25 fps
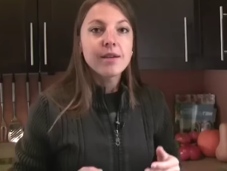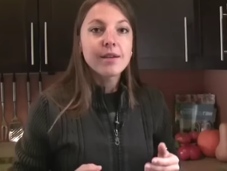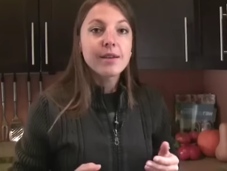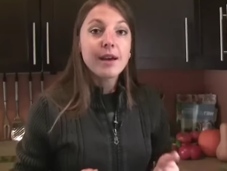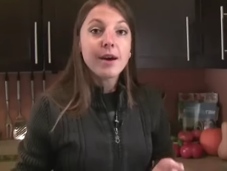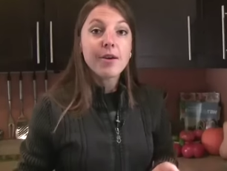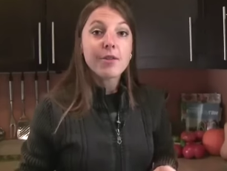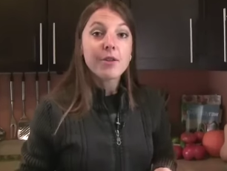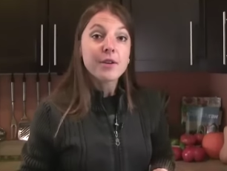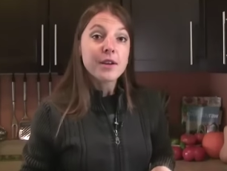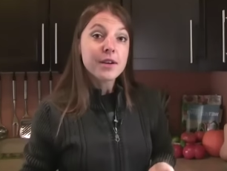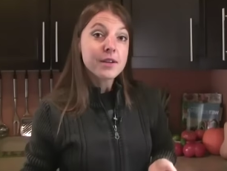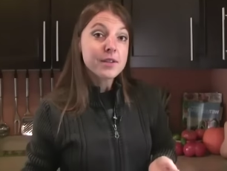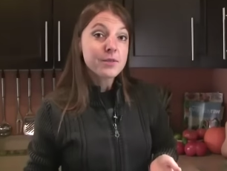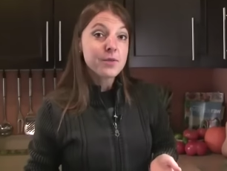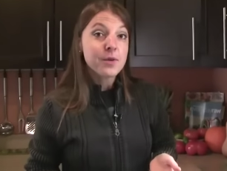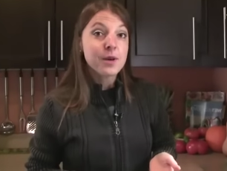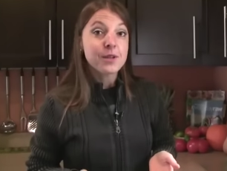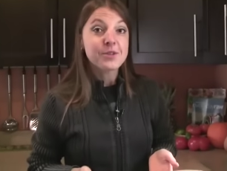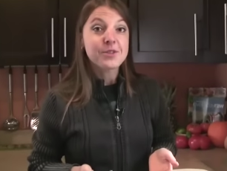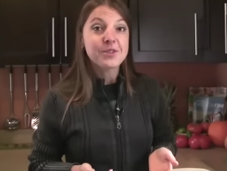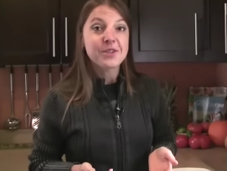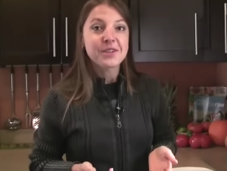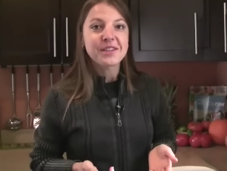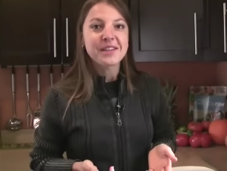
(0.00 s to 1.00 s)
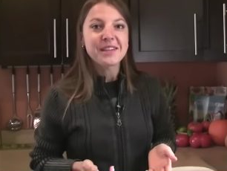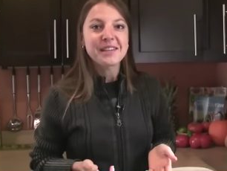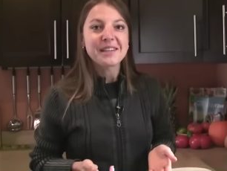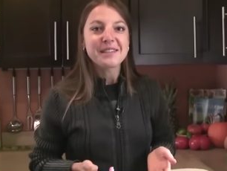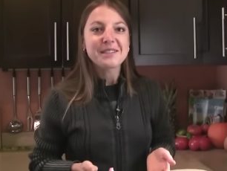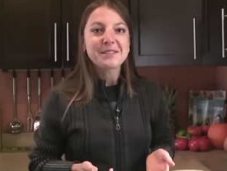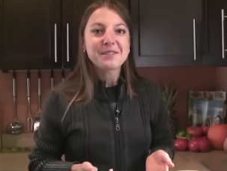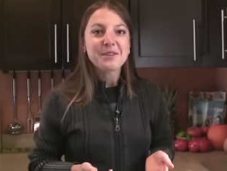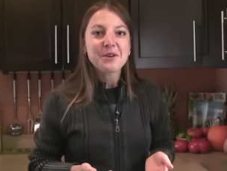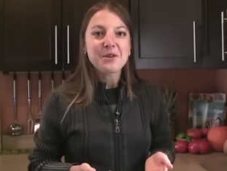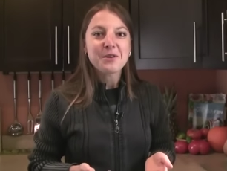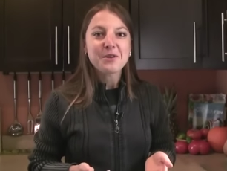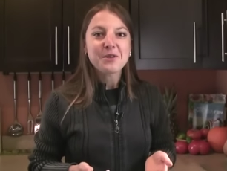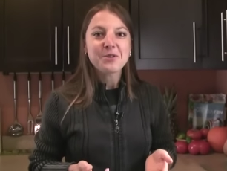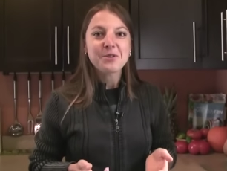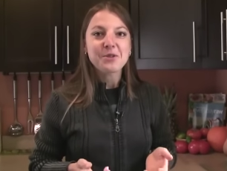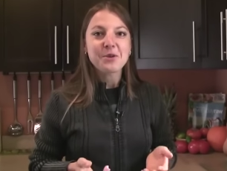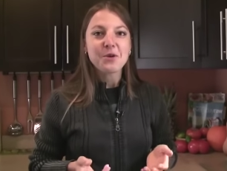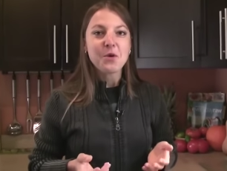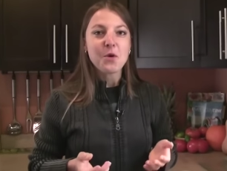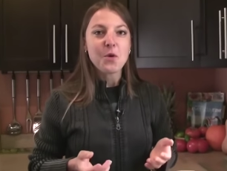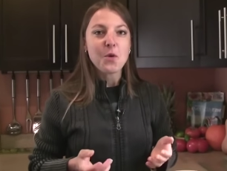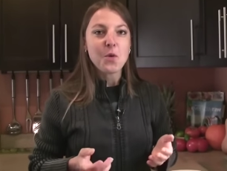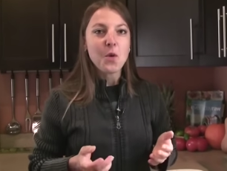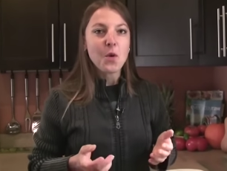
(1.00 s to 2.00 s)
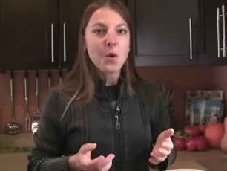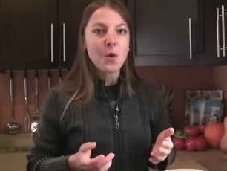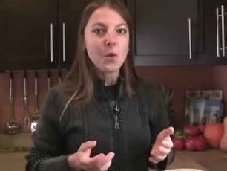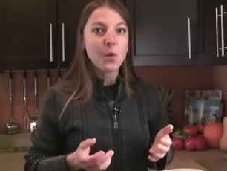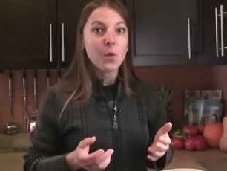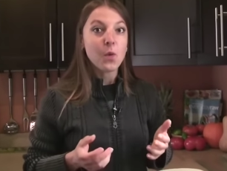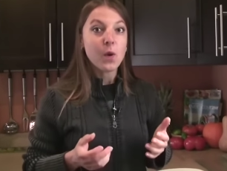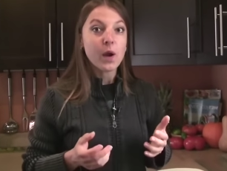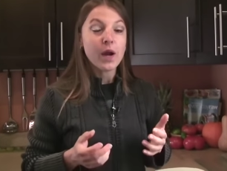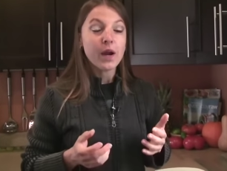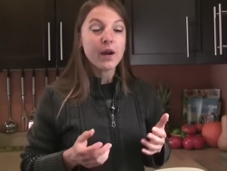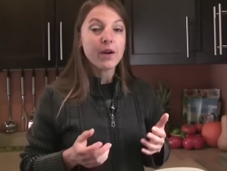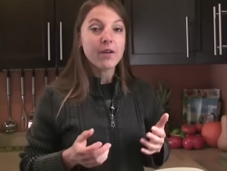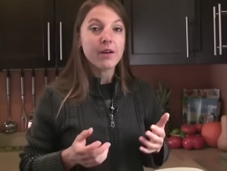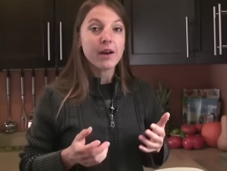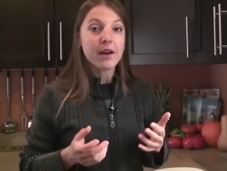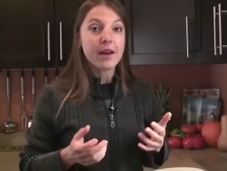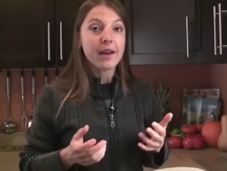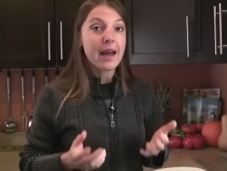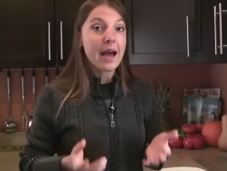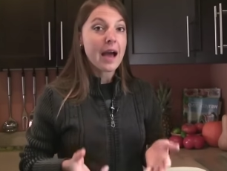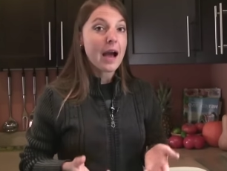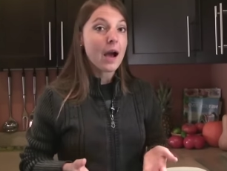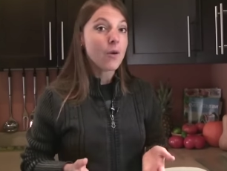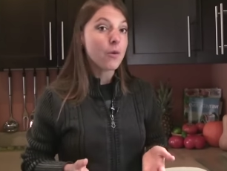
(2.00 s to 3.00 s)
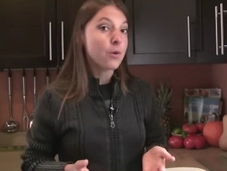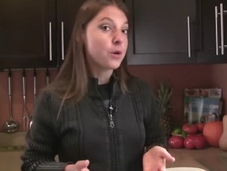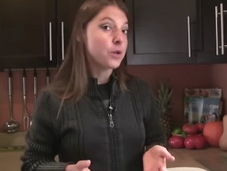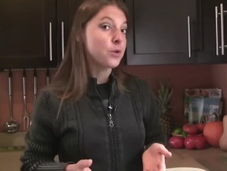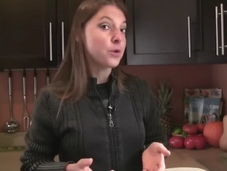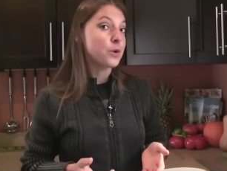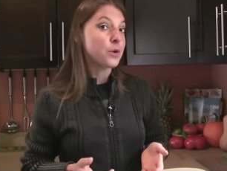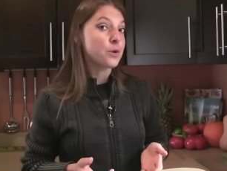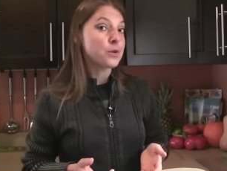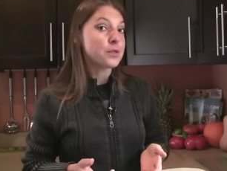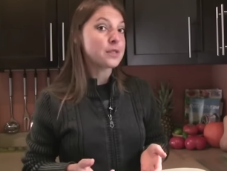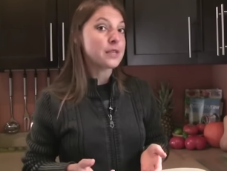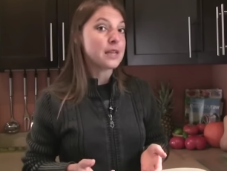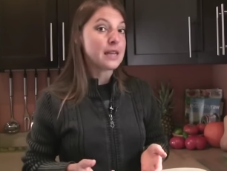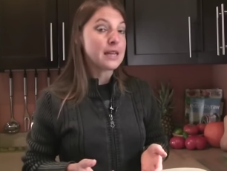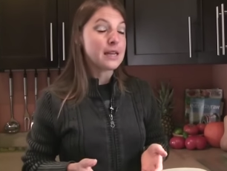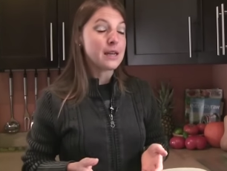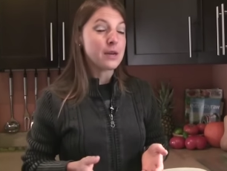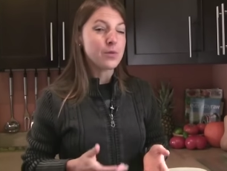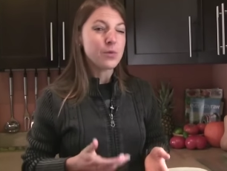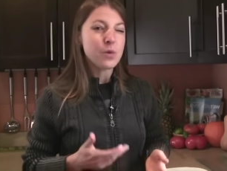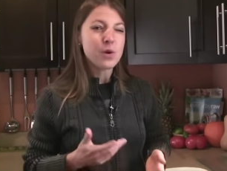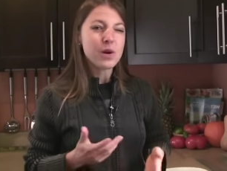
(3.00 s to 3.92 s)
Now the next question is, so where and how are you going to eat it?